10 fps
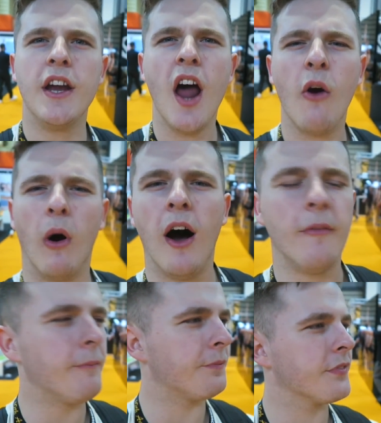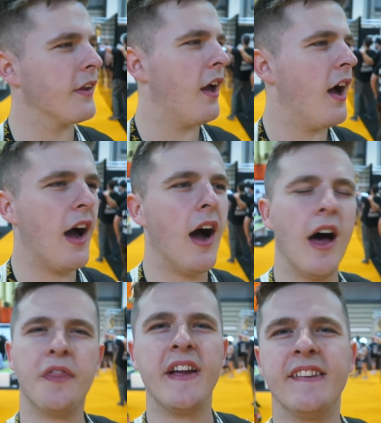You know what?
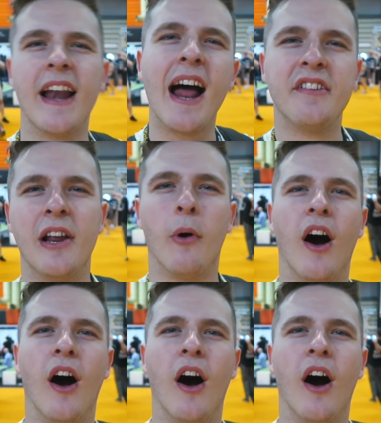I think that actually